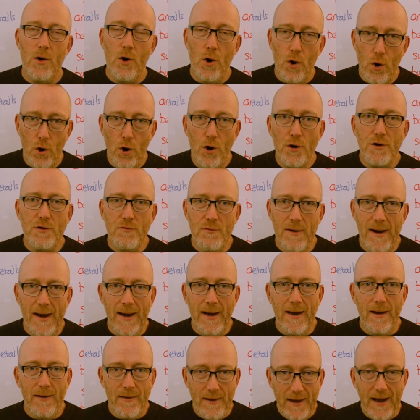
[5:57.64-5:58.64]

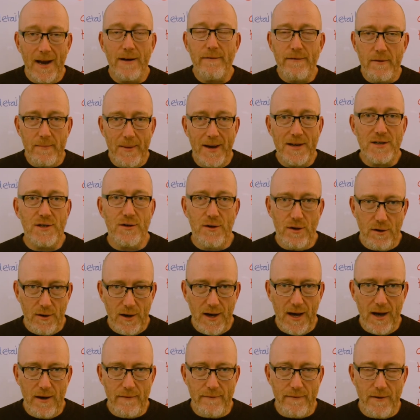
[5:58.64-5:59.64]
ordering the information that you
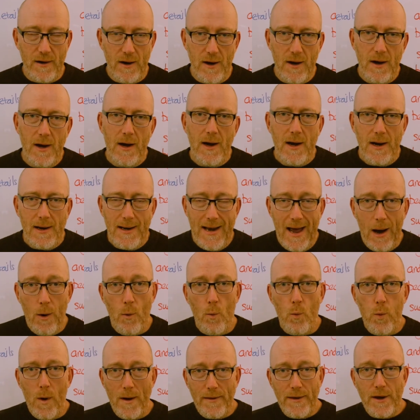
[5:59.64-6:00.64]
give.
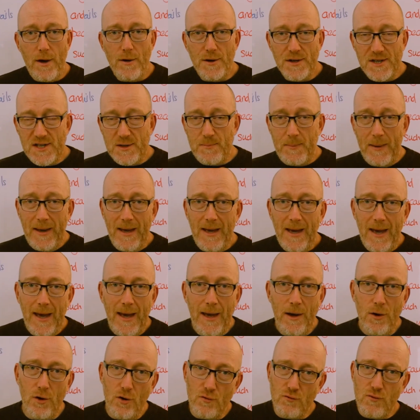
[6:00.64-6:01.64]
Now, whether you're
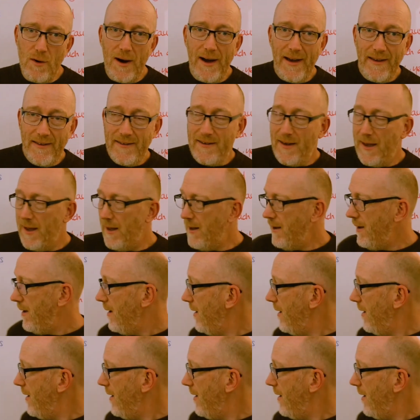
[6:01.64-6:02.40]
speaking or writing,